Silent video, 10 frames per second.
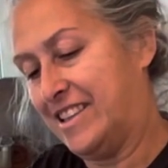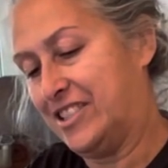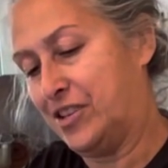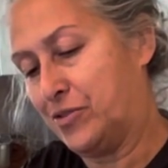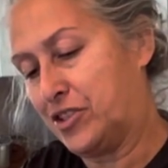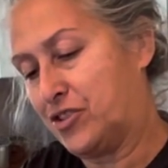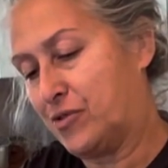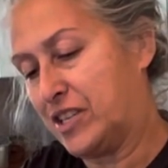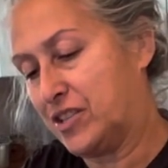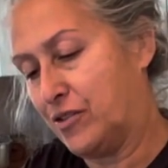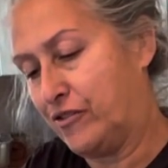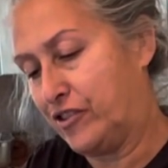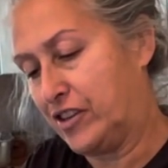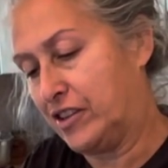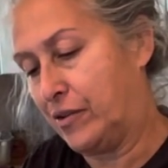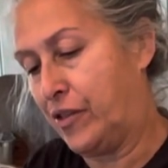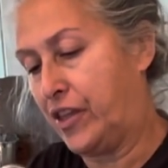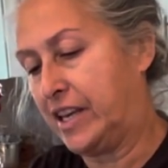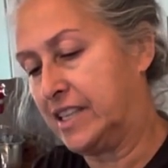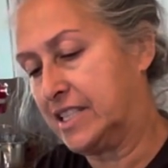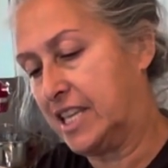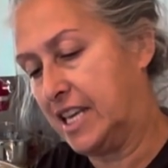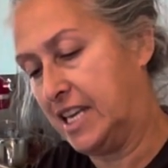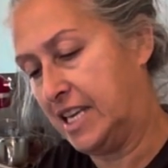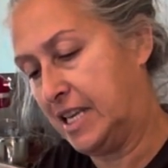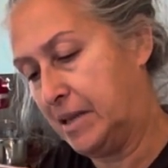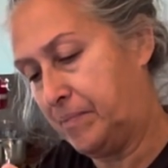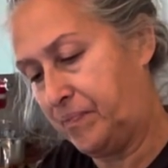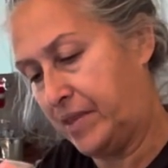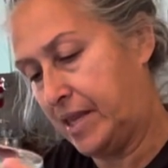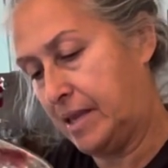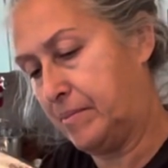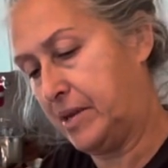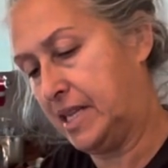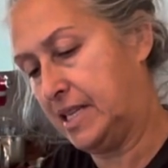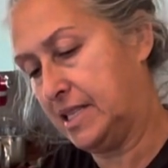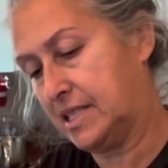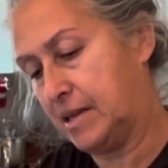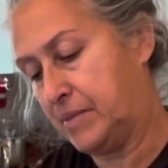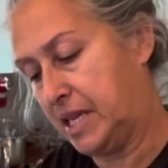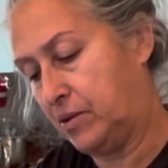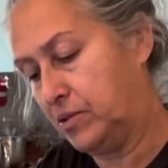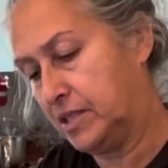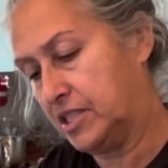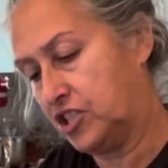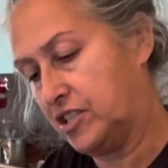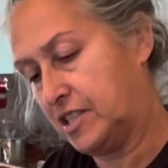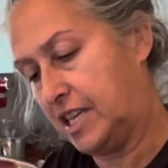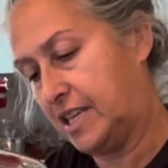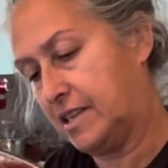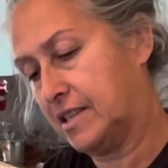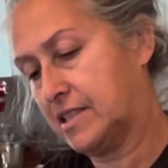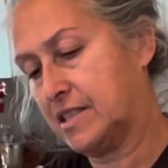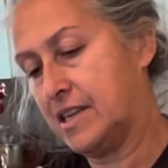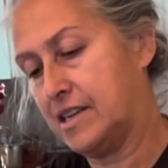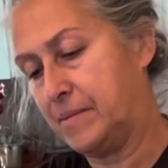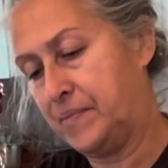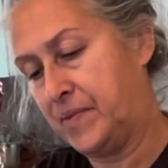Don't stress over little things. But it is coming out. It's just taking its time.